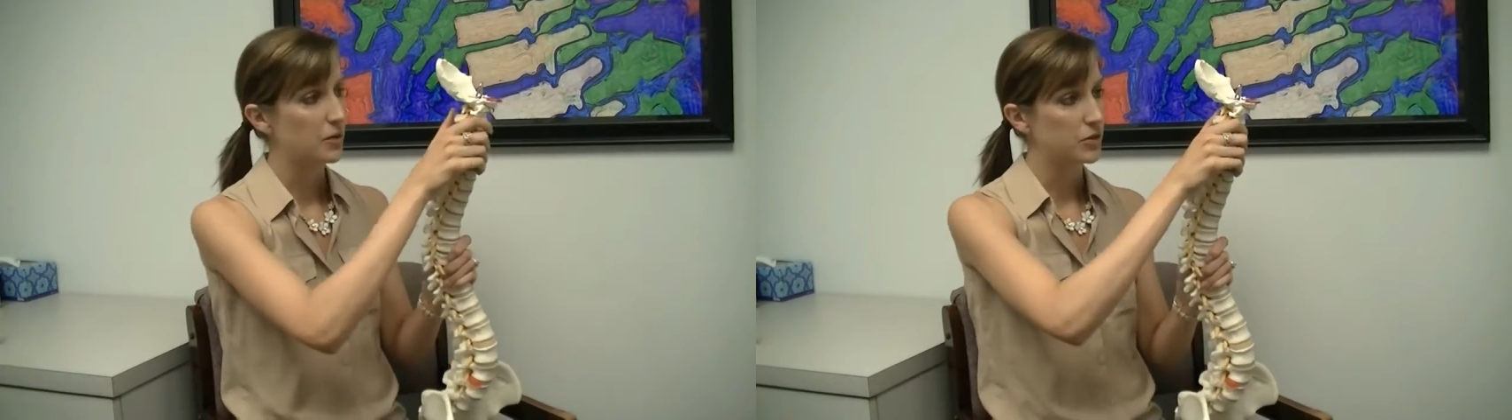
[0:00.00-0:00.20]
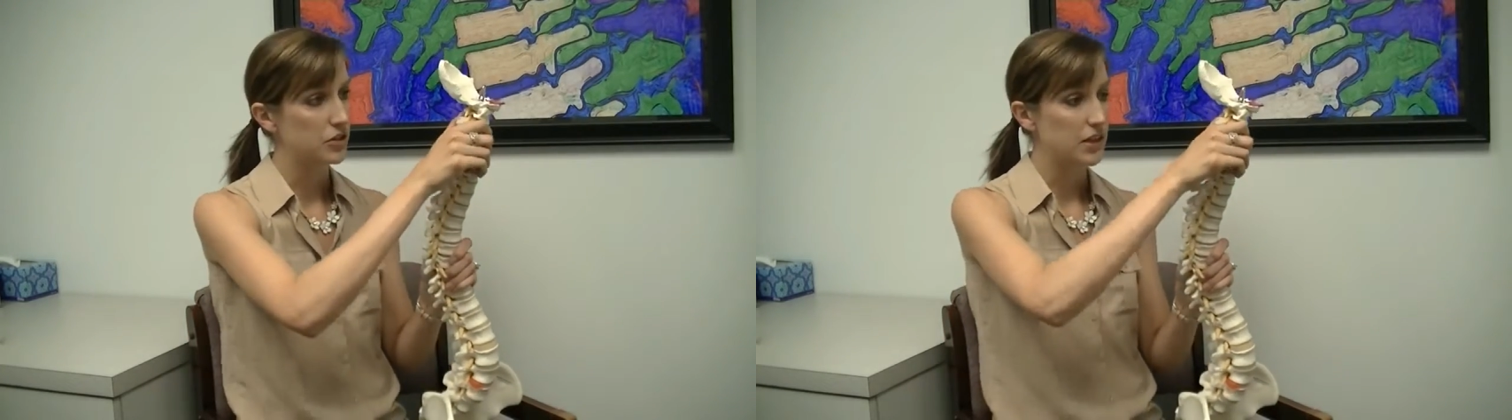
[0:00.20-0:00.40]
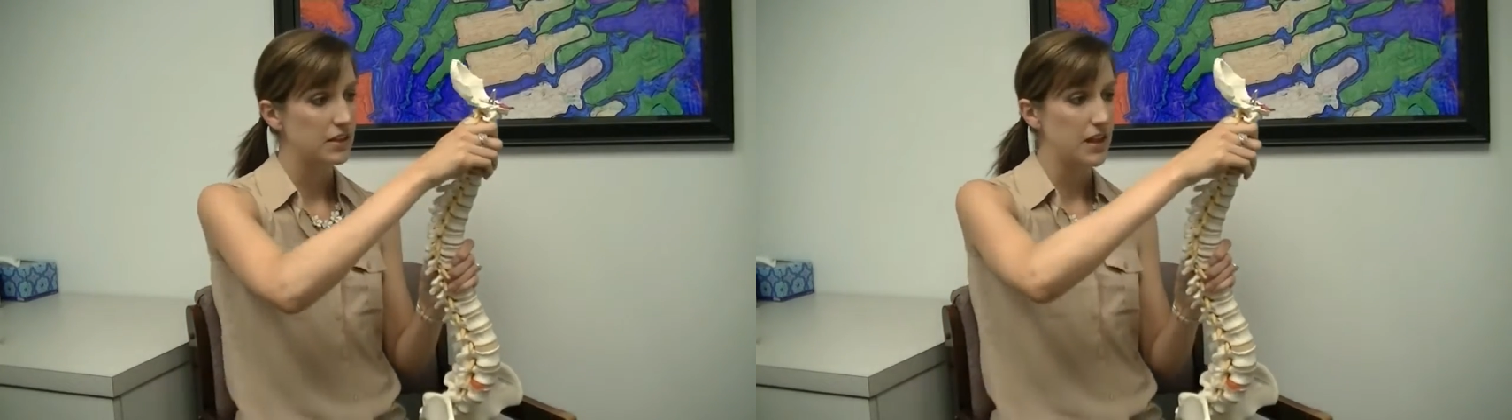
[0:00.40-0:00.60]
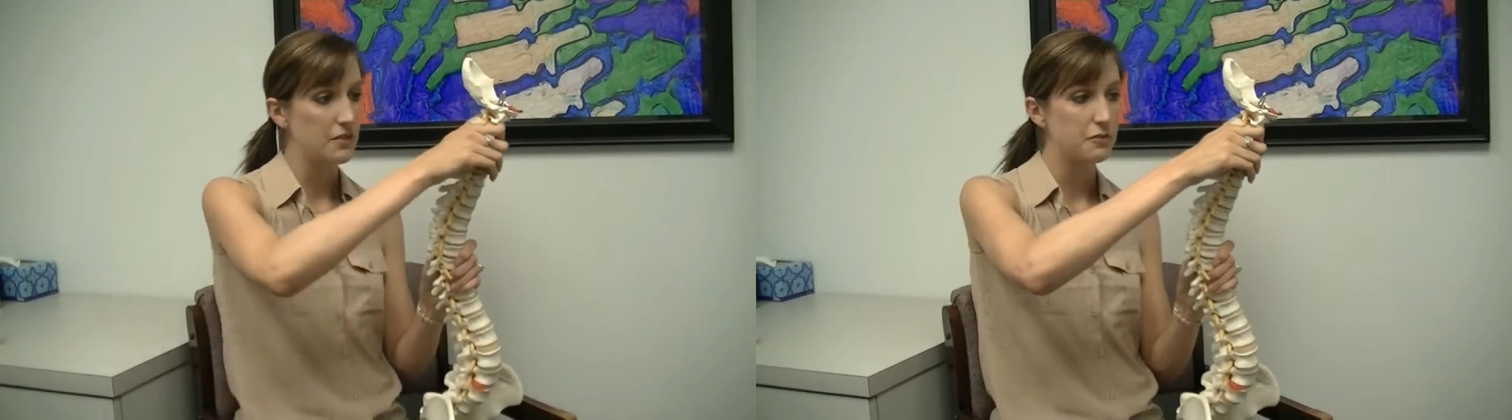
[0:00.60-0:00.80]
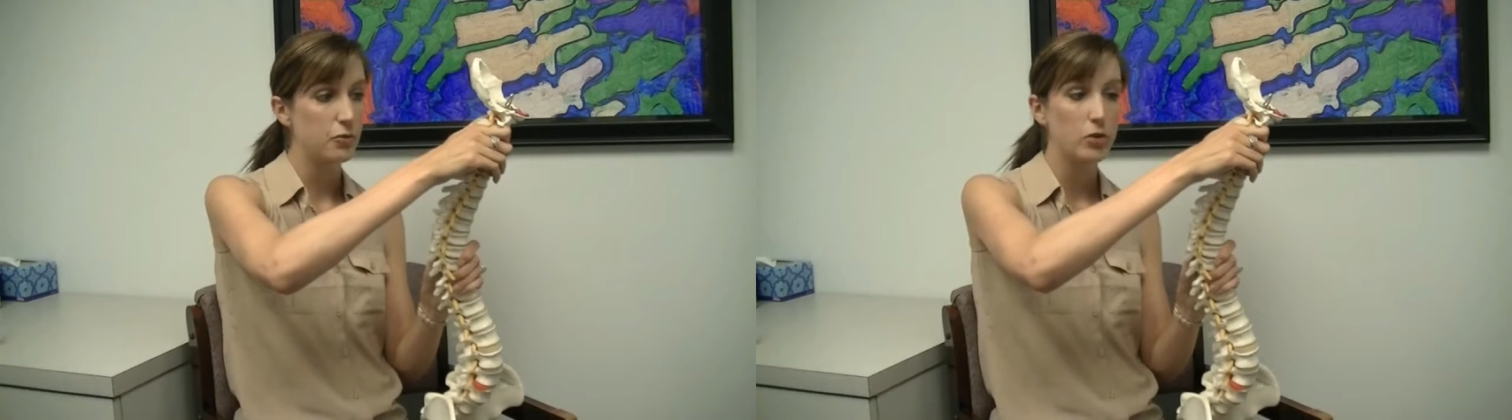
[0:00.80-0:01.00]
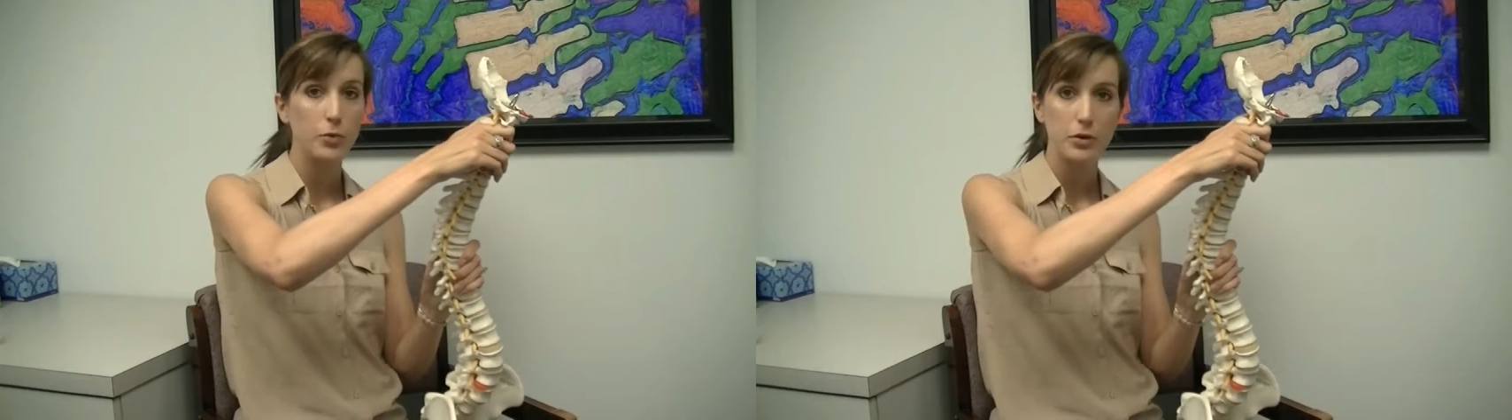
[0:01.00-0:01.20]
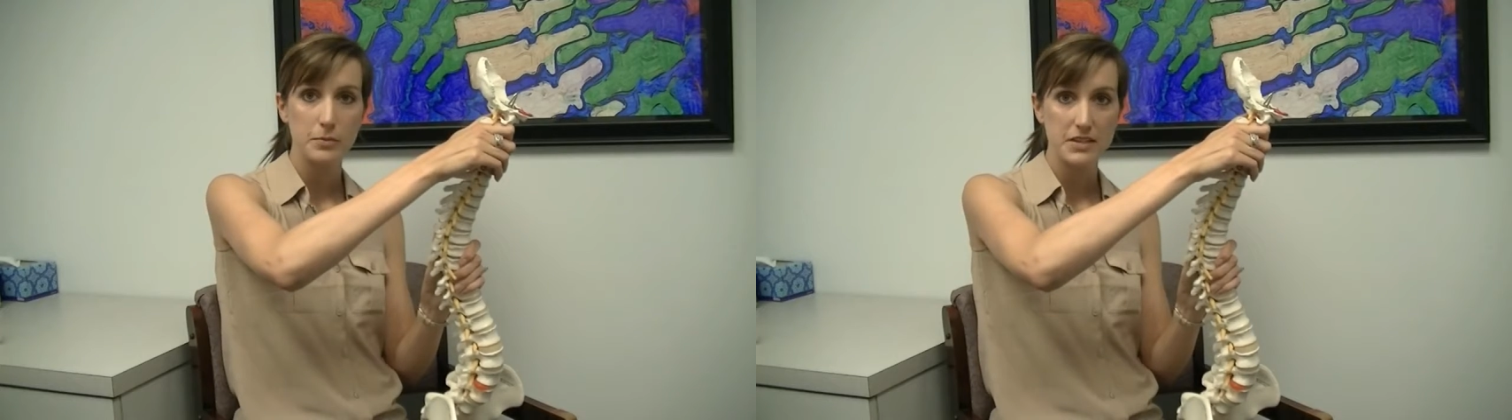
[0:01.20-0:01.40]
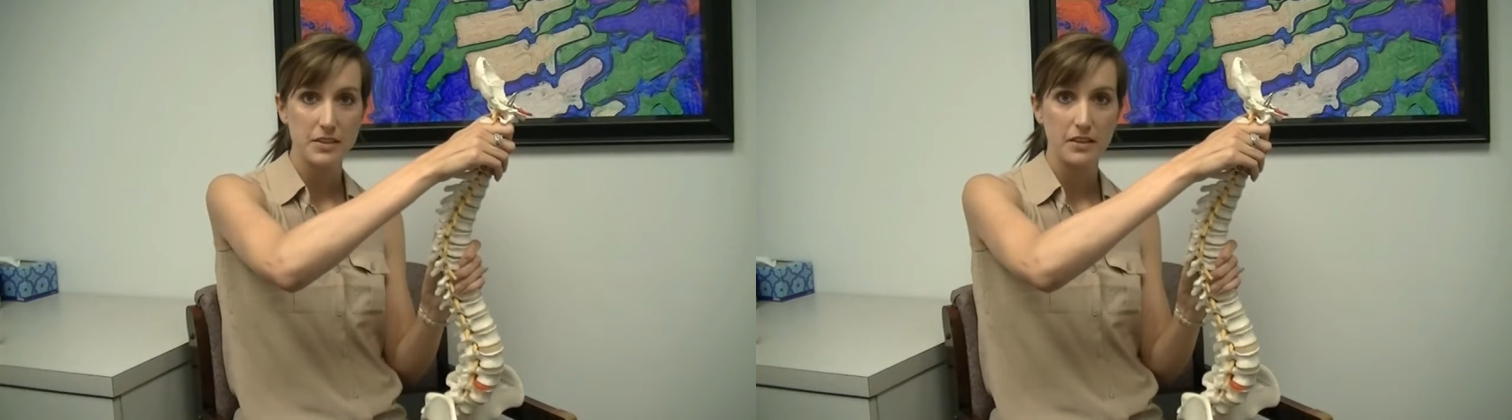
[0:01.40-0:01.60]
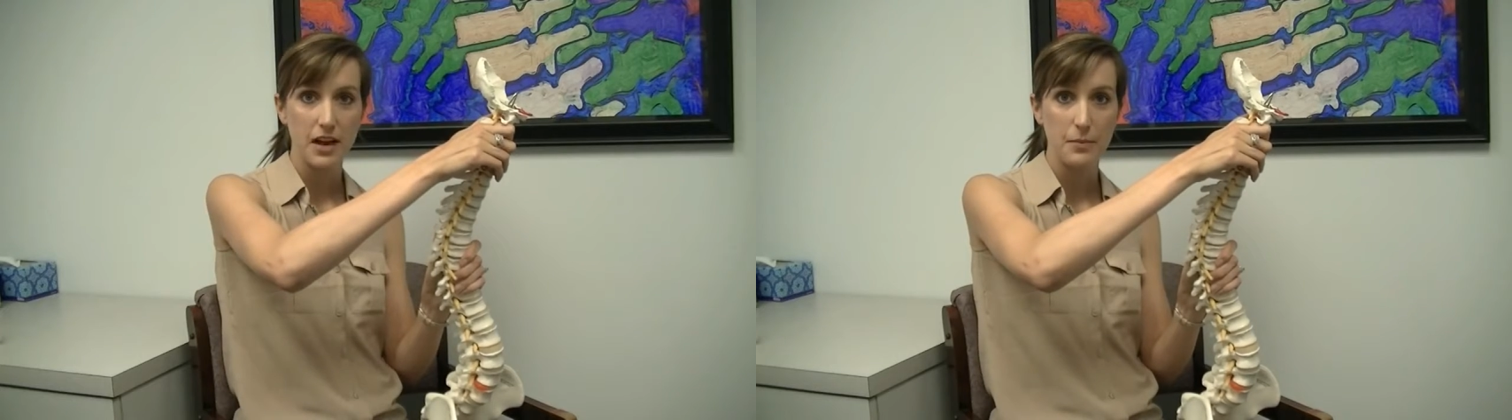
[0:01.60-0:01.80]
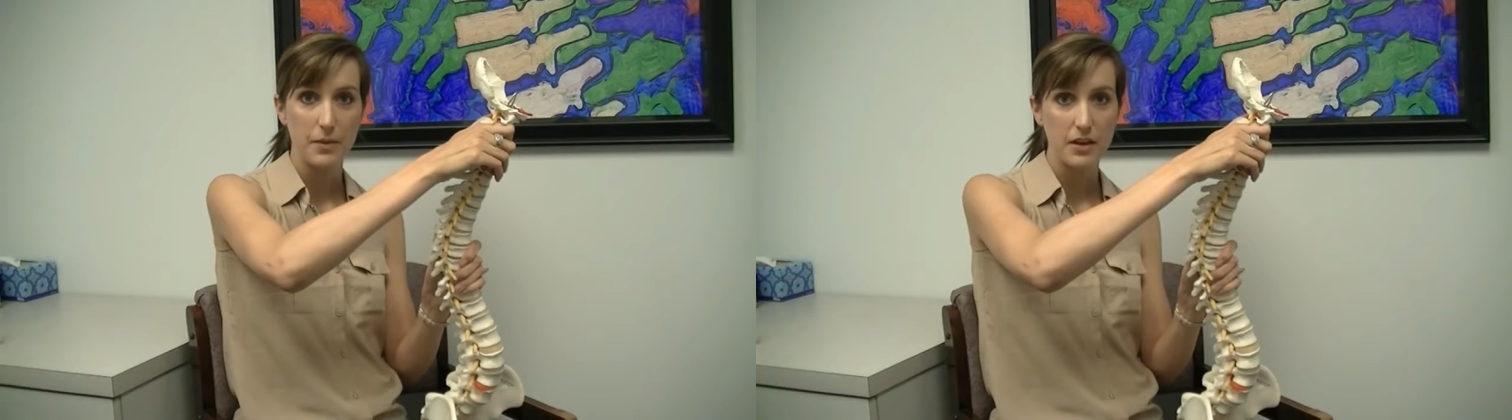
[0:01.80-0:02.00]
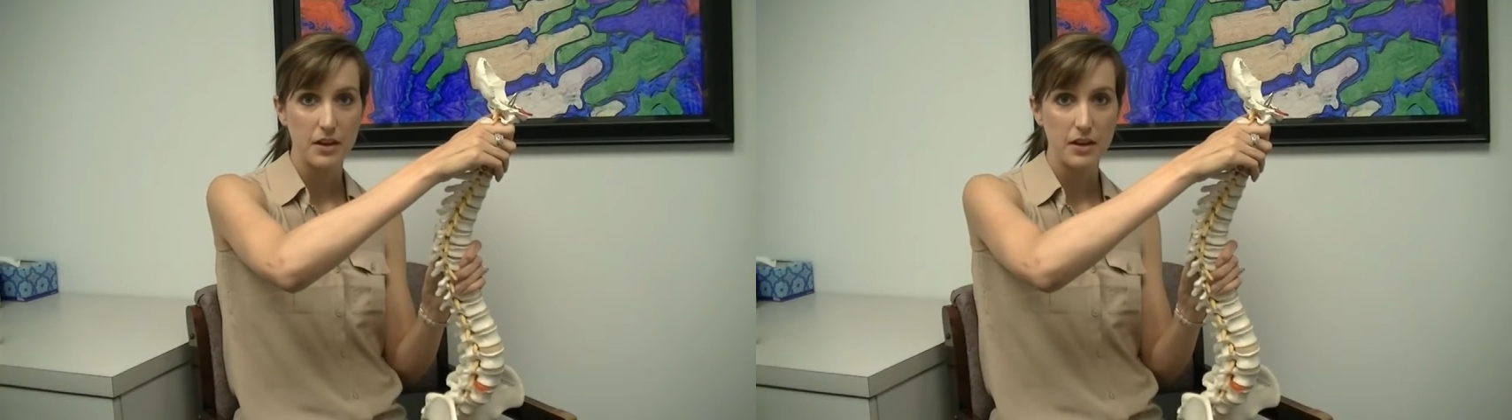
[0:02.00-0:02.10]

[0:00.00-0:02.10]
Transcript: When you get that forward misalignment